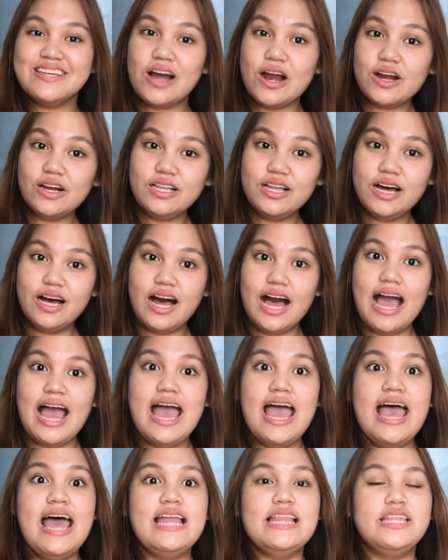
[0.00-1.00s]
Karla,
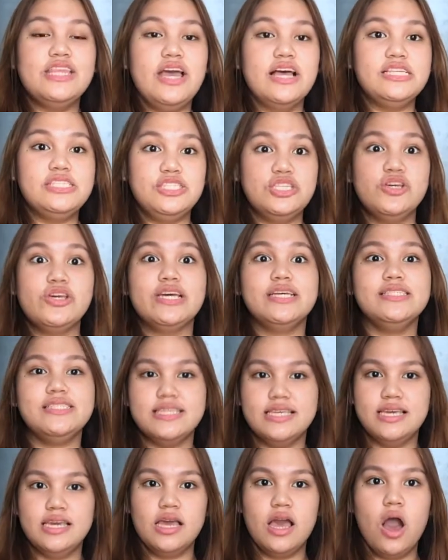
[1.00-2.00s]
and as you can
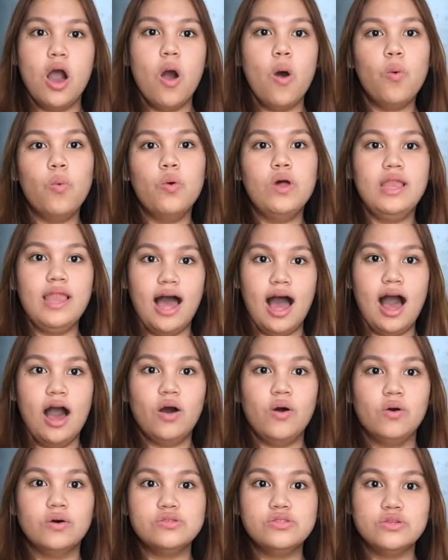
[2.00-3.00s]
see, wala
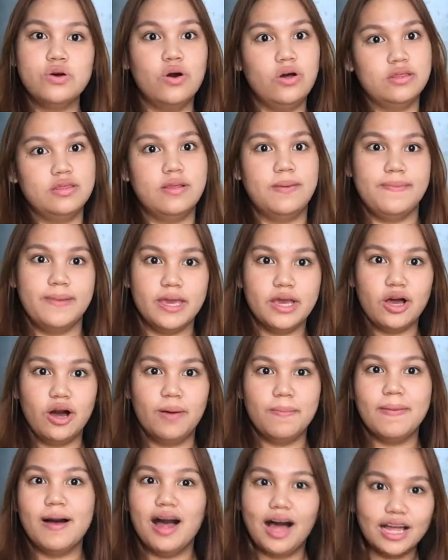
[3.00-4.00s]
akong suot na
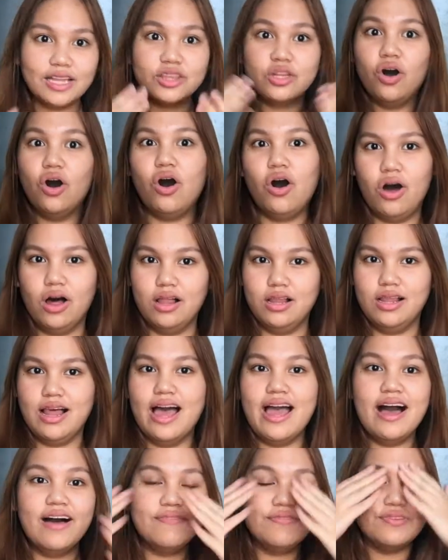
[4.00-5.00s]
makeup at all.
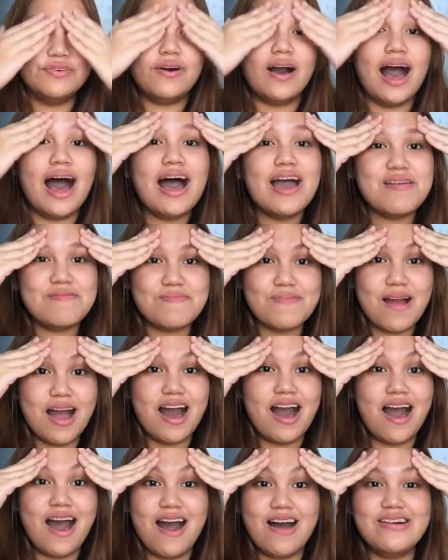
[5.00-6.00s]
I have no
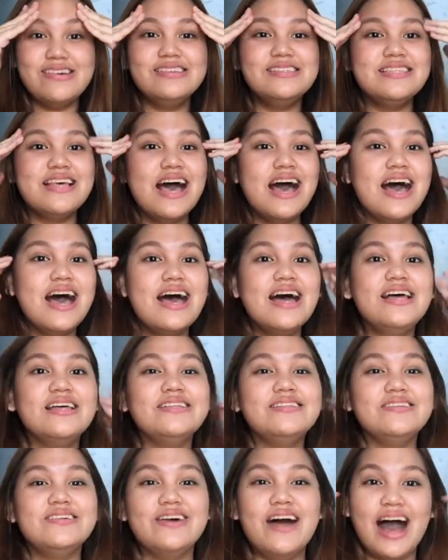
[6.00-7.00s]
eyebrows,
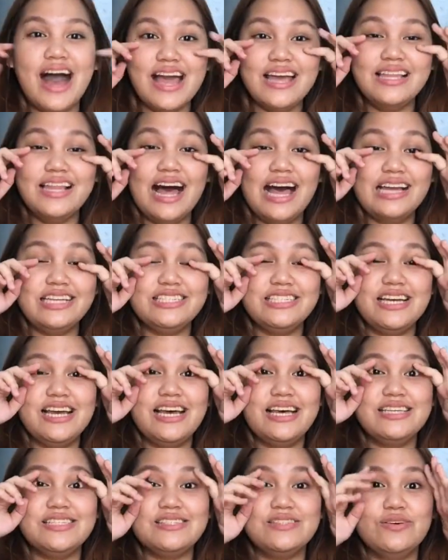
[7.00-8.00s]
no
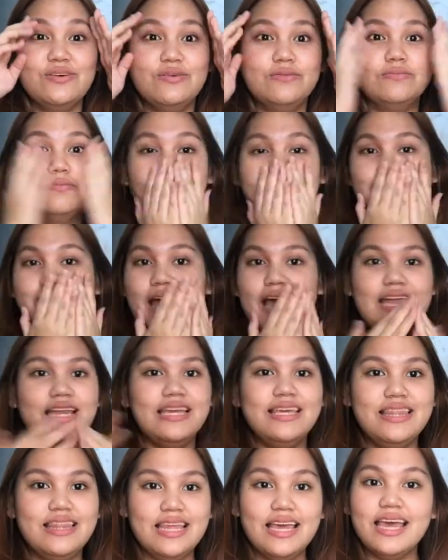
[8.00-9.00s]
eyelashes, no
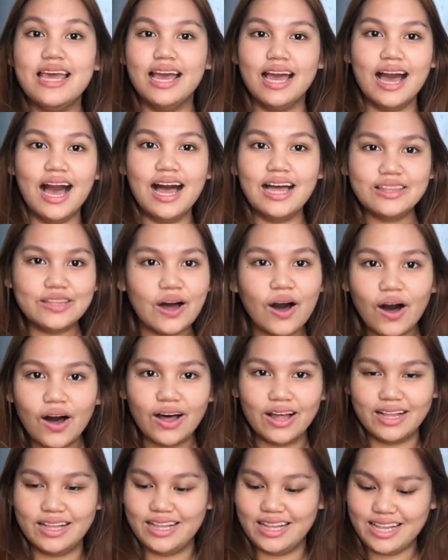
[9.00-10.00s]
anything at
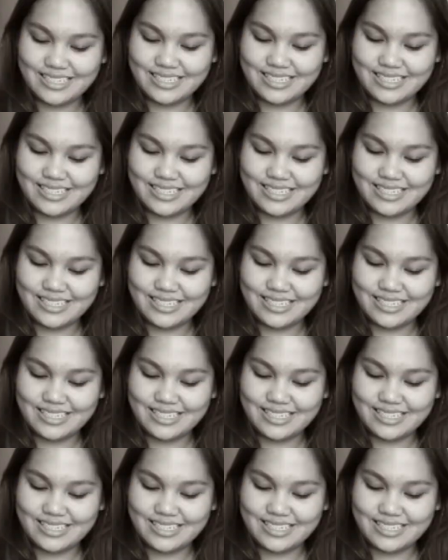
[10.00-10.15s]
all.